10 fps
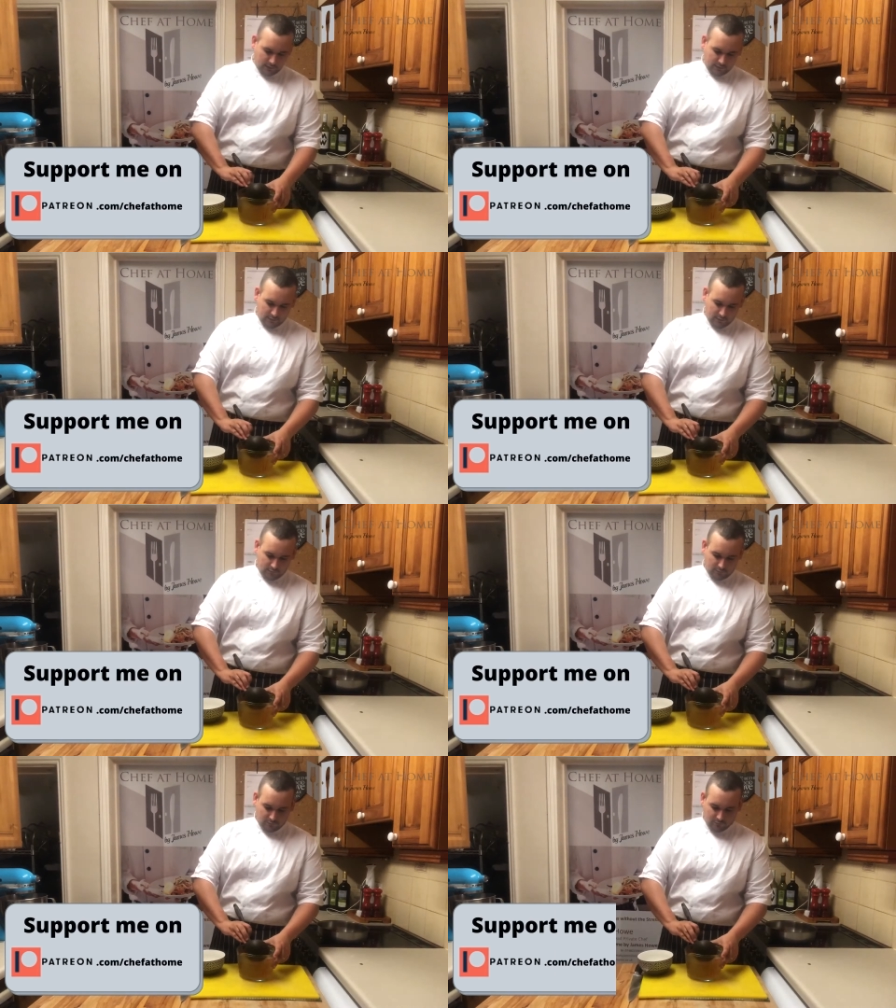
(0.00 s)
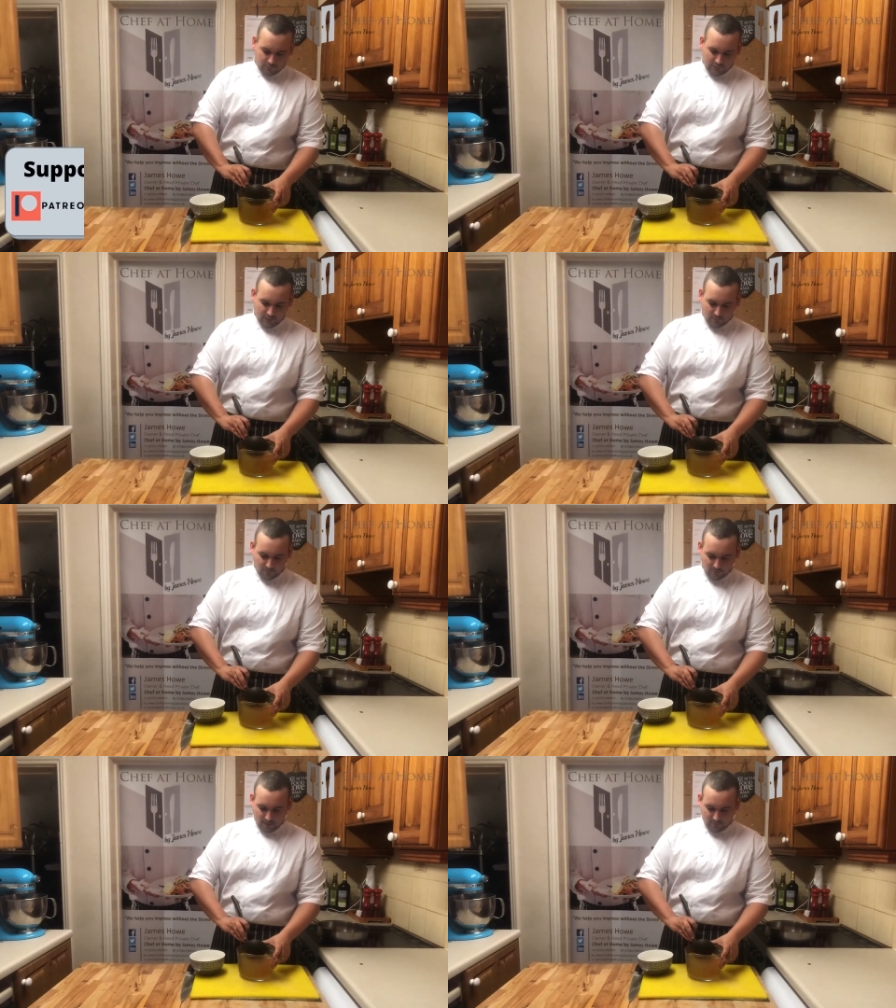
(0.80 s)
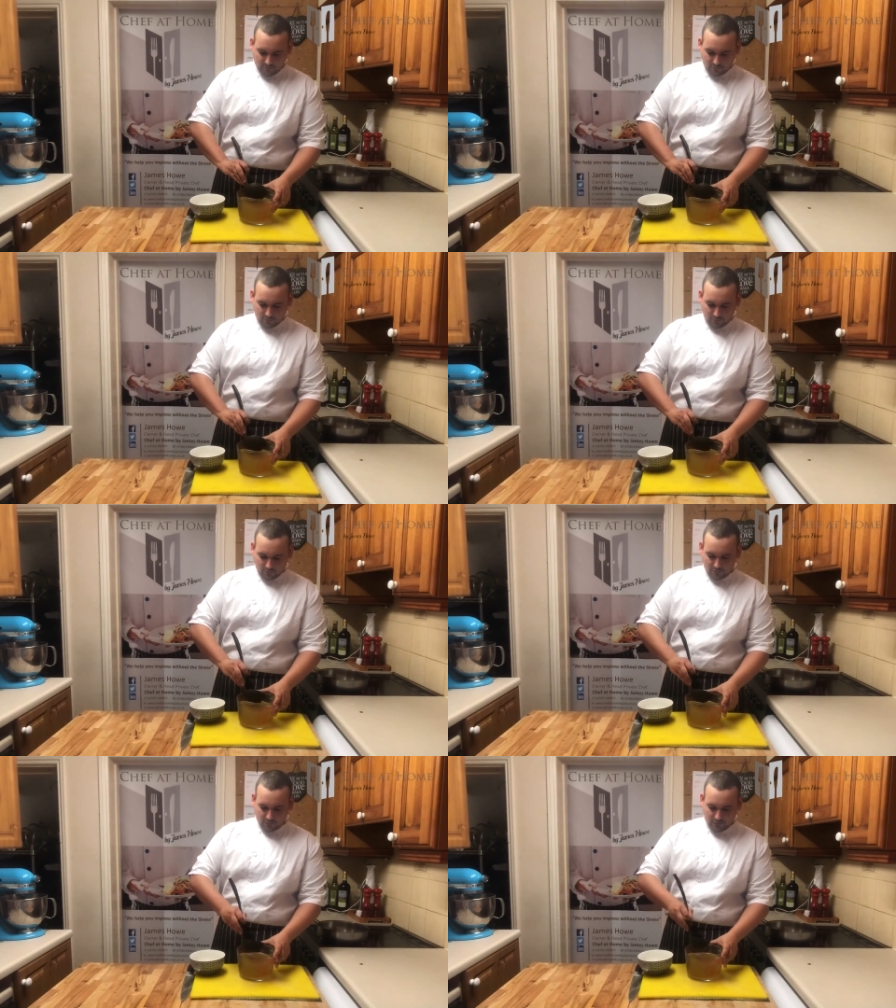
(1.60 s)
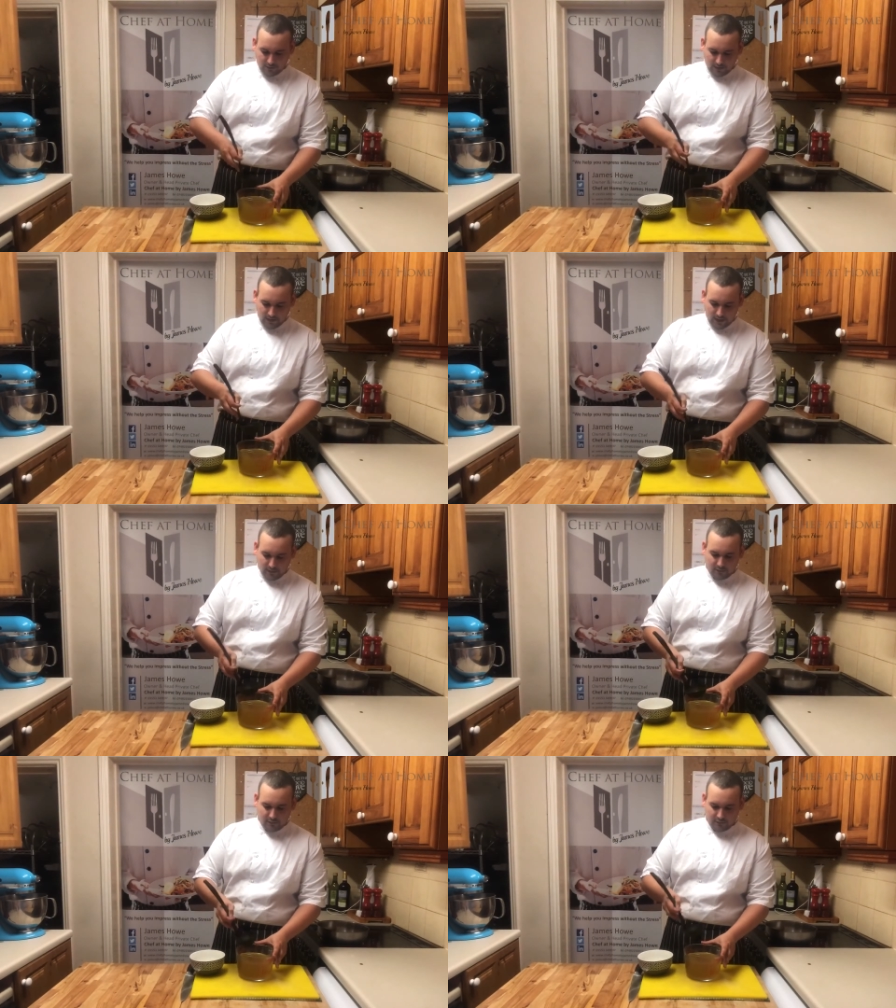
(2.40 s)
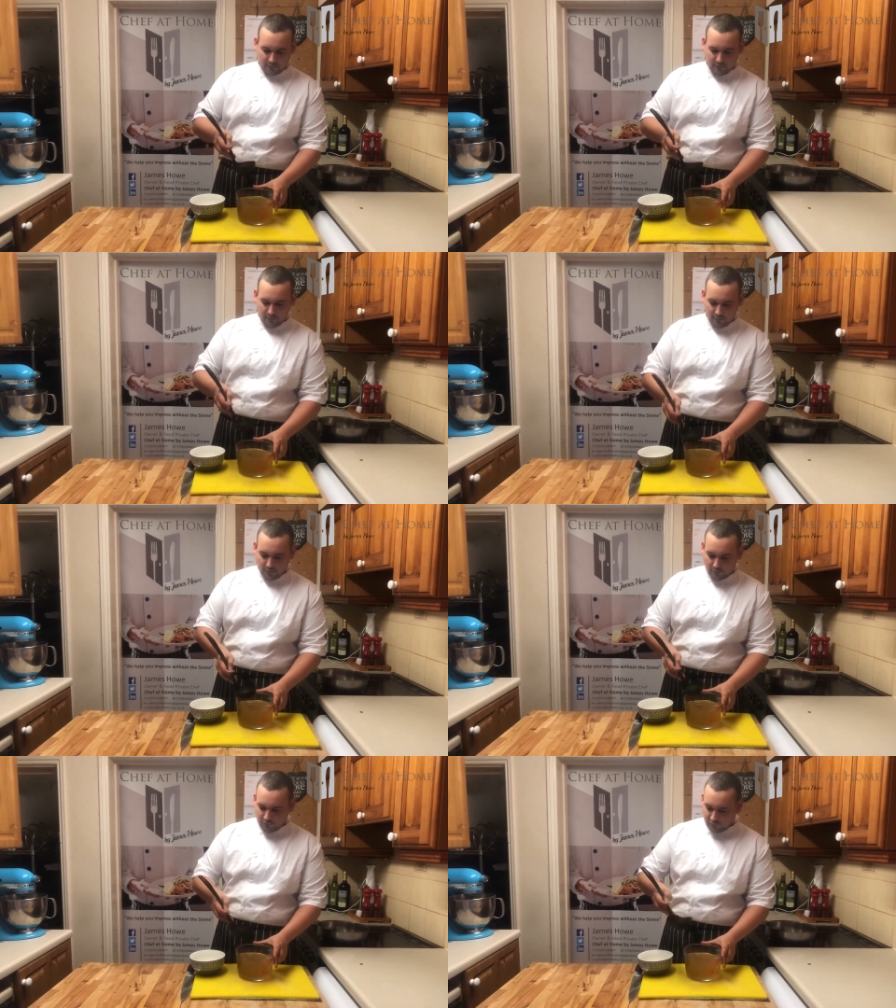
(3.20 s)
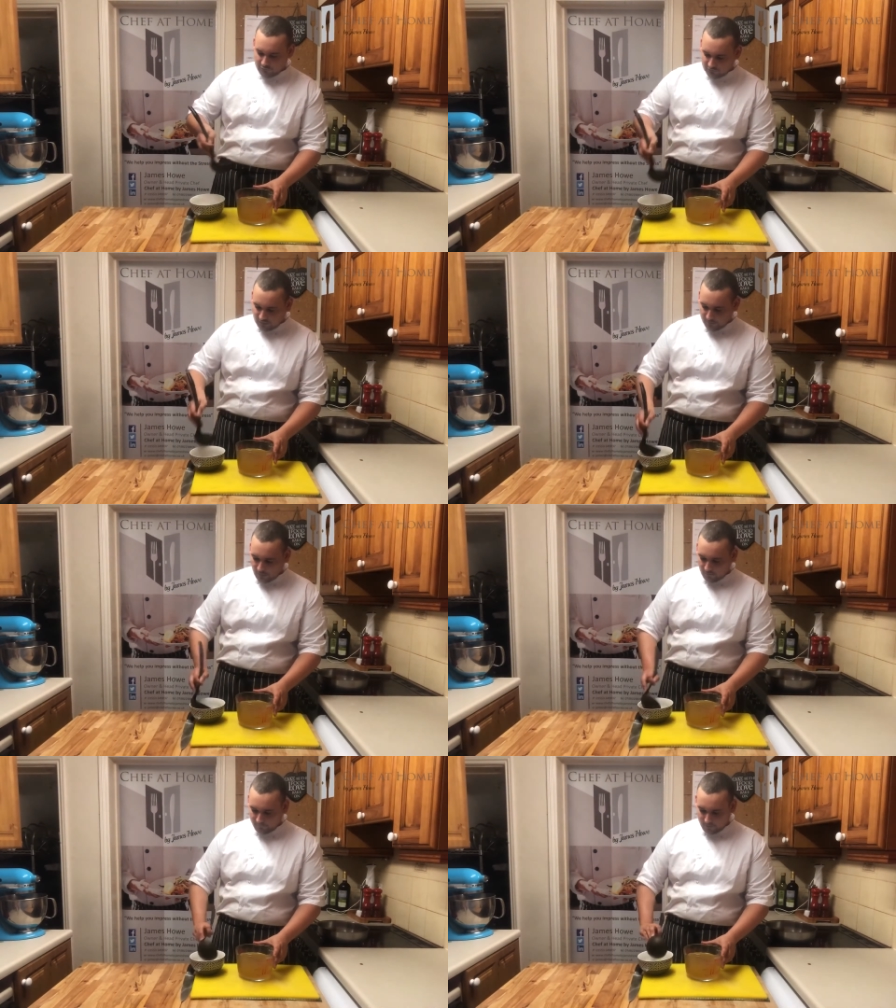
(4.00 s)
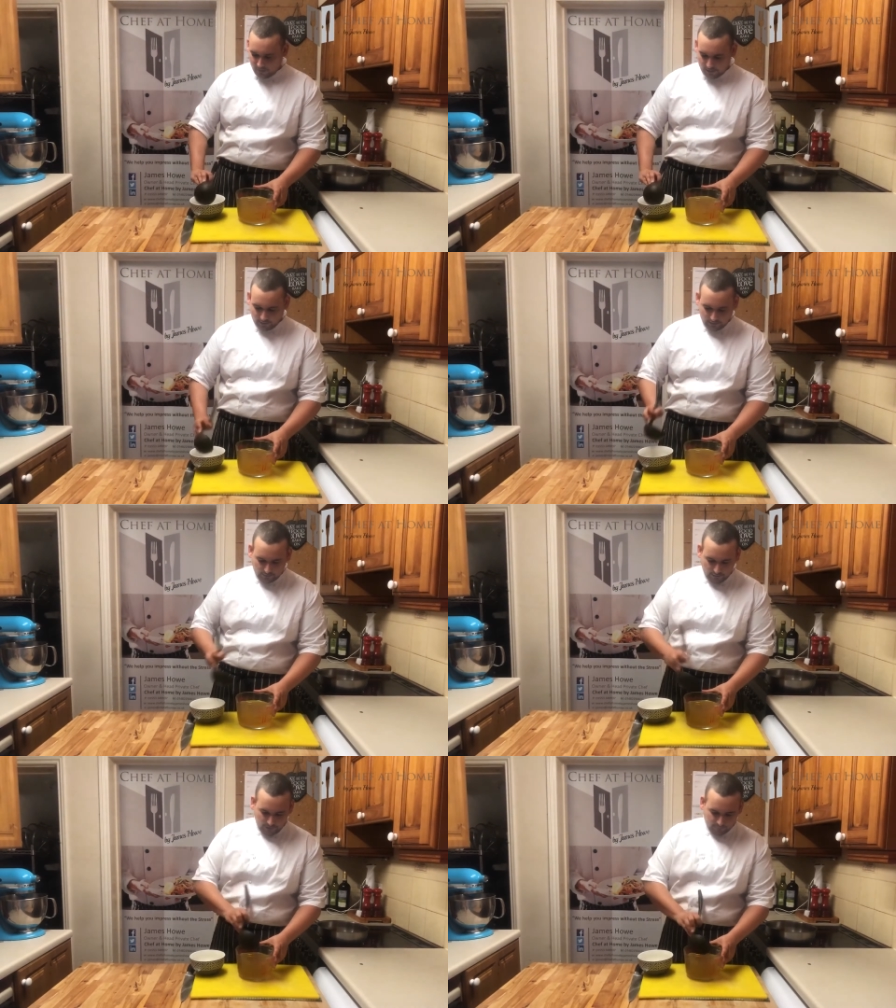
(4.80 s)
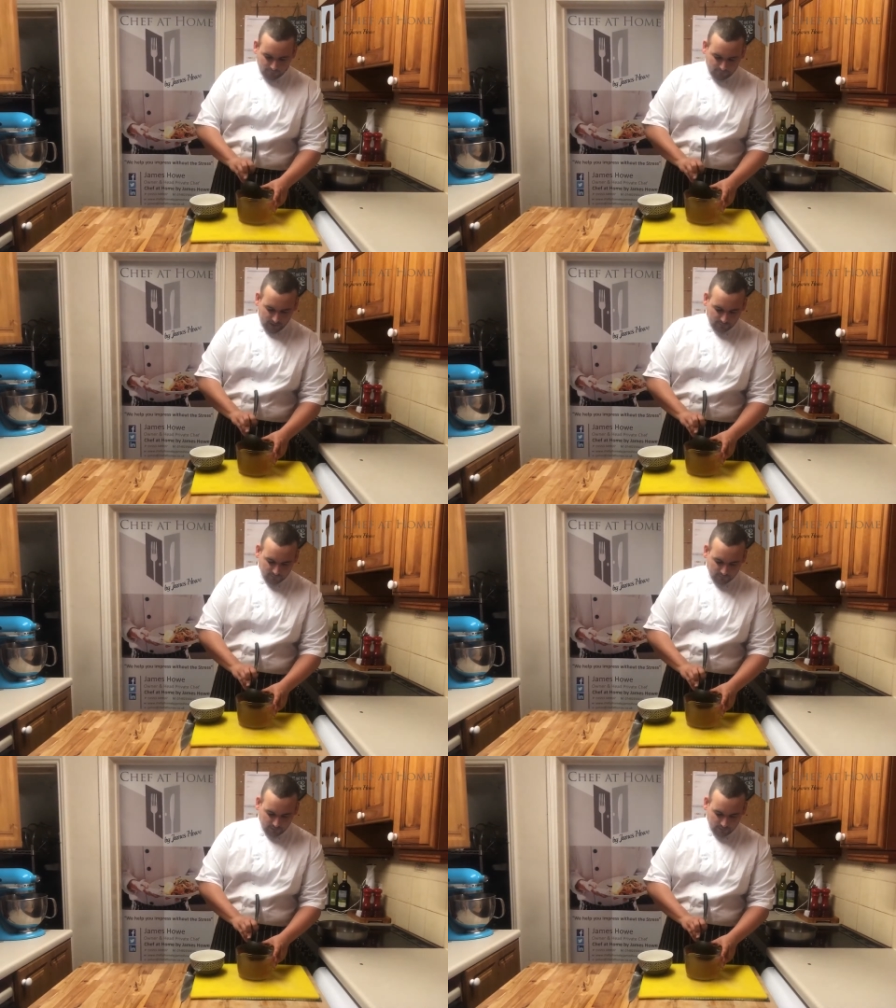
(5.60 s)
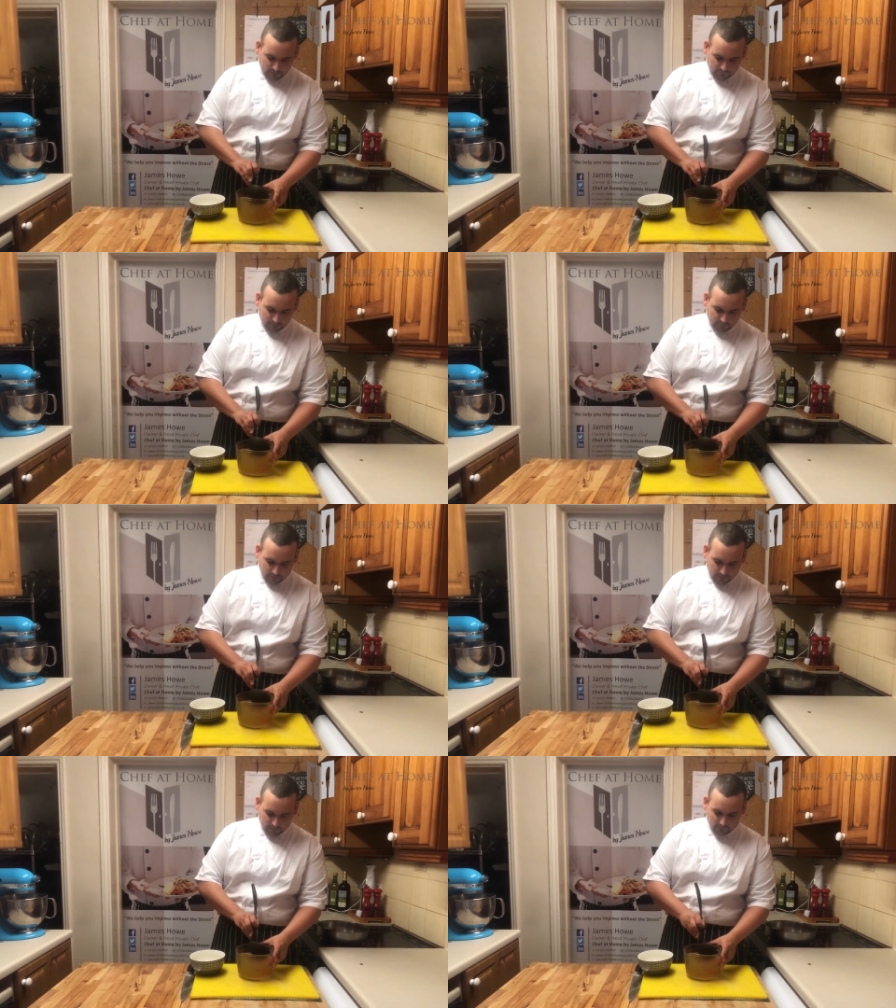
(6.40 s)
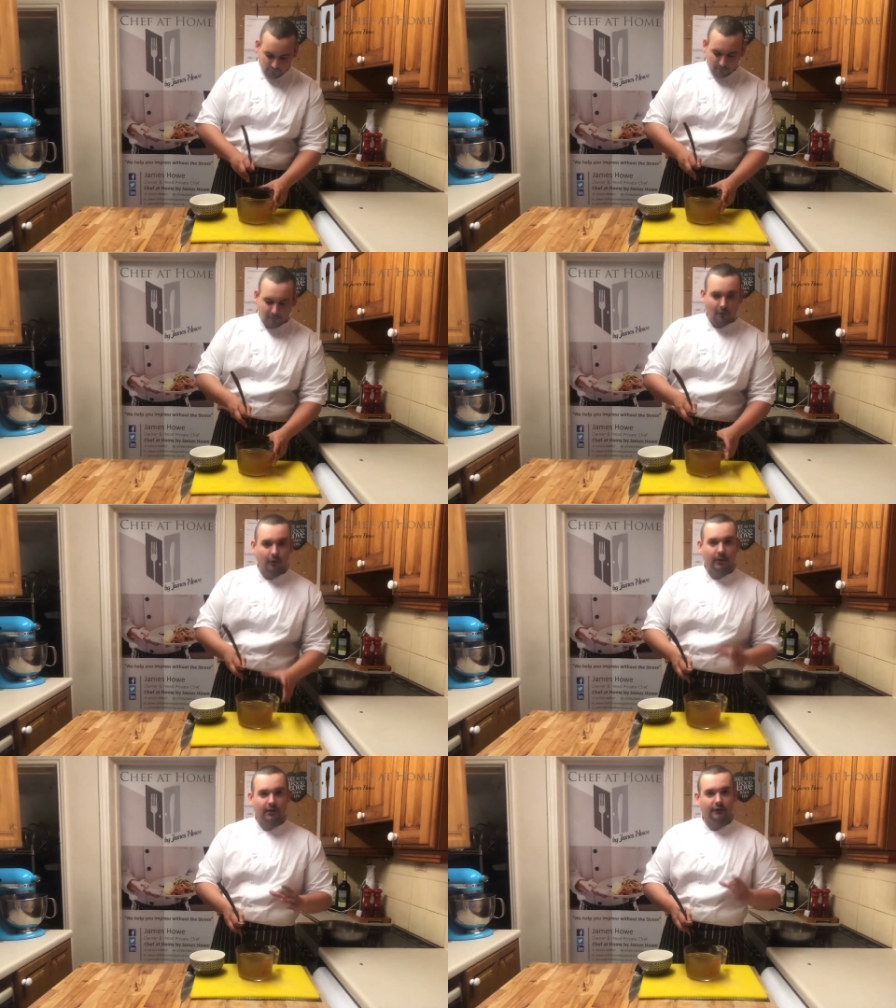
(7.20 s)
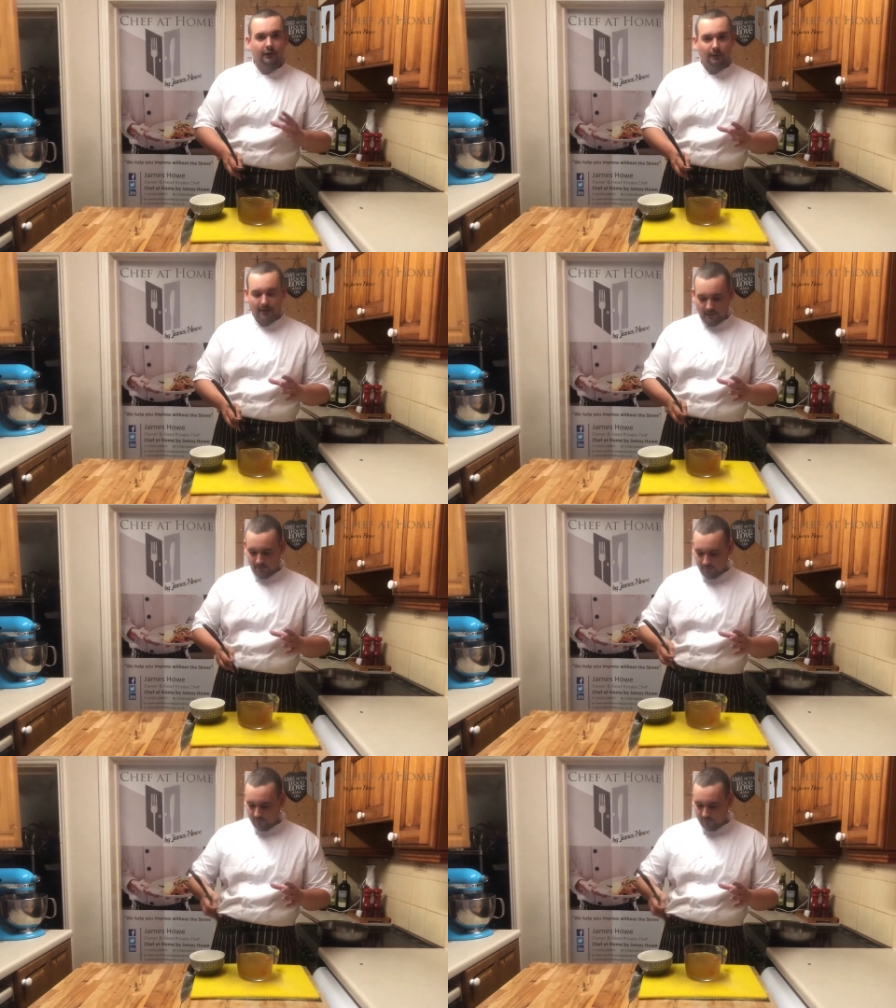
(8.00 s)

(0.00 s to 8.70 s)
is, just like when we made the stock, we're going to do it again and just skim off any fats that are left in there, because the more we can do that,